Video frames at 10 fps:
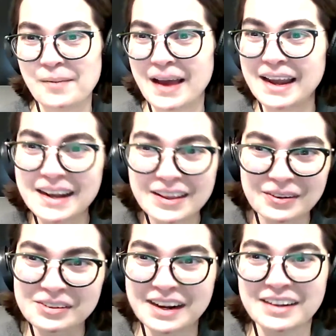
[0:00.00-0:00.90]
any of
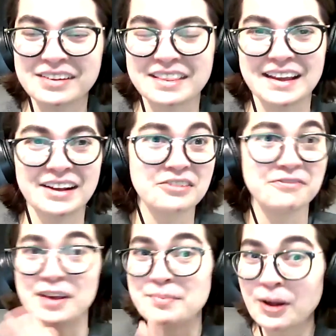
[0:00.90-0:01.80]
those kinds of
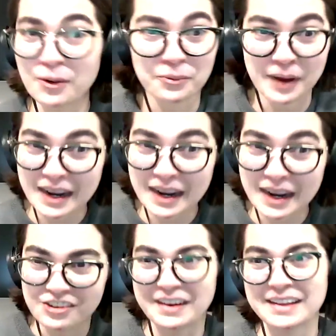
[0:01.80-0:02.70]
things, female
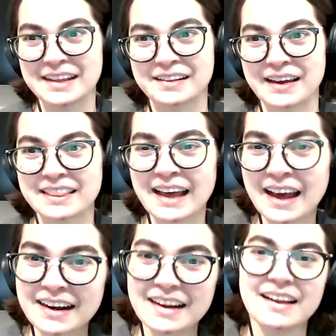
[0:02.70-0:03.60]
rage, anything like
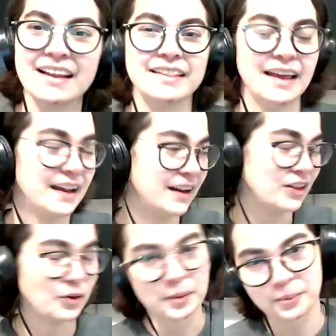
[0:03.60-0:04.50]
that, then
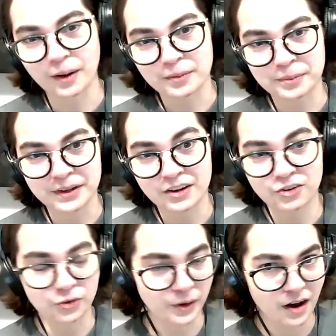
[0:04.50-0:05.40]
you would probably
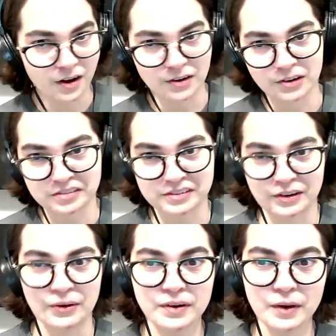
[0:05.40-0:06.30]
enjoy
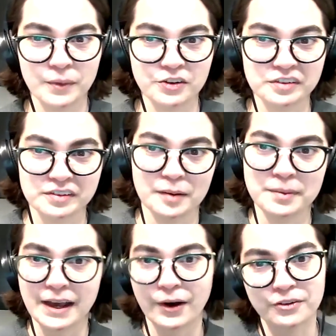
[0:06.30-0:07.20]
Hungerstone, which is going to
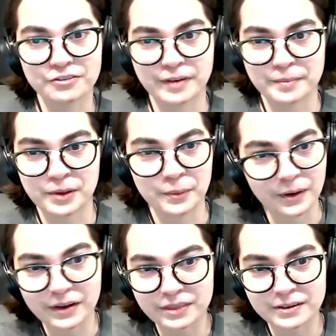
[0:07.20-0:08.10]
be out
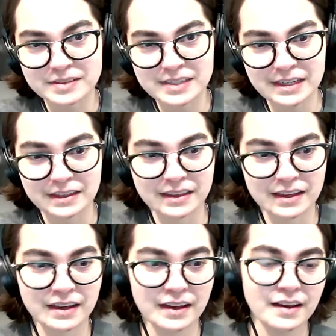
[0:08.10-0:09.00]
February 13th.